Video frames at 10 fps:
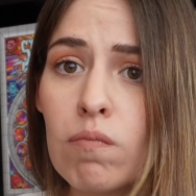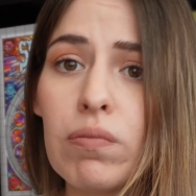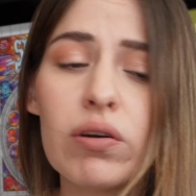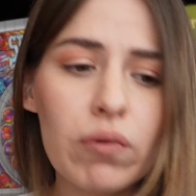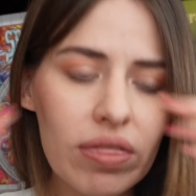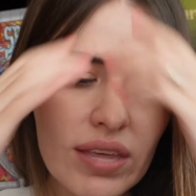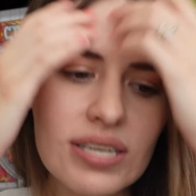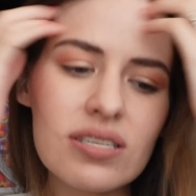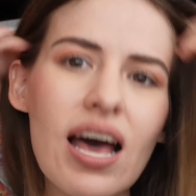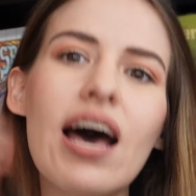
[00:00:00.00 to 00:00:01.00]
But with
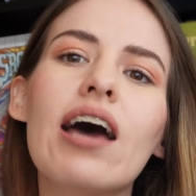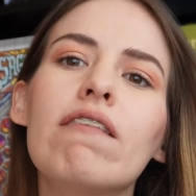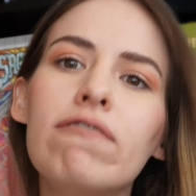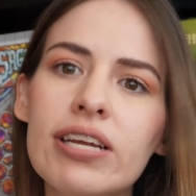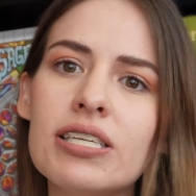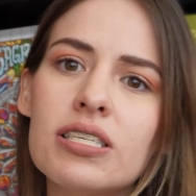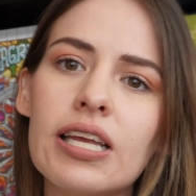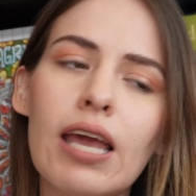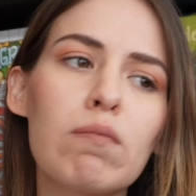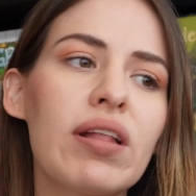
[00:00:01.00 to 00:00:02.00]
this, I finished
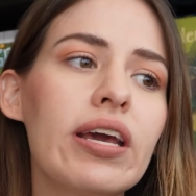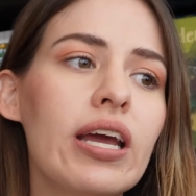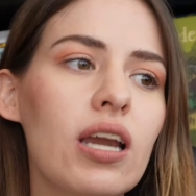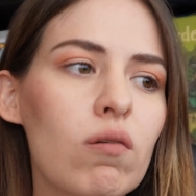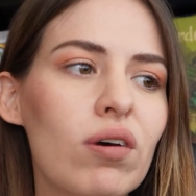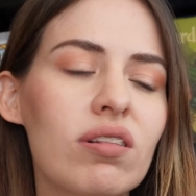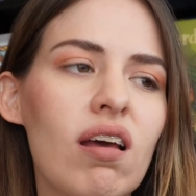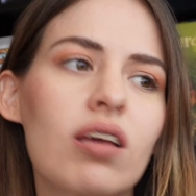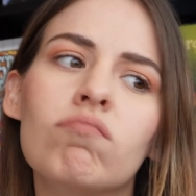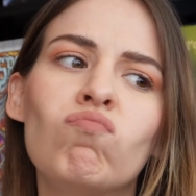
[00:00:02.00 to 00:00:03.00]
the gameplay, and it was
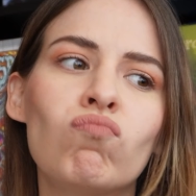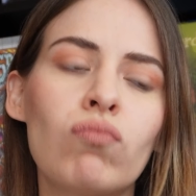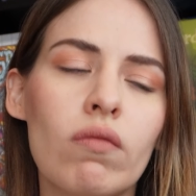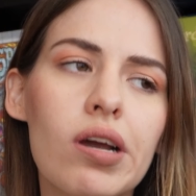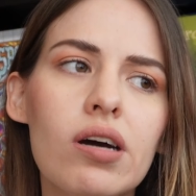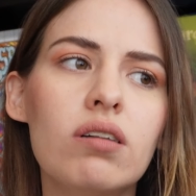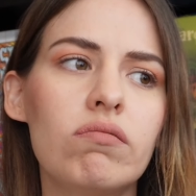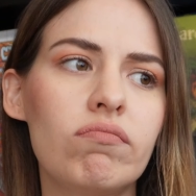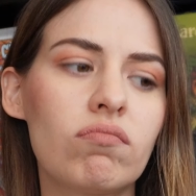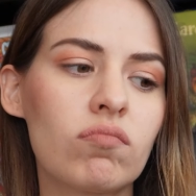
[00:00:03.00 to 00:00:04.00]
like, oh,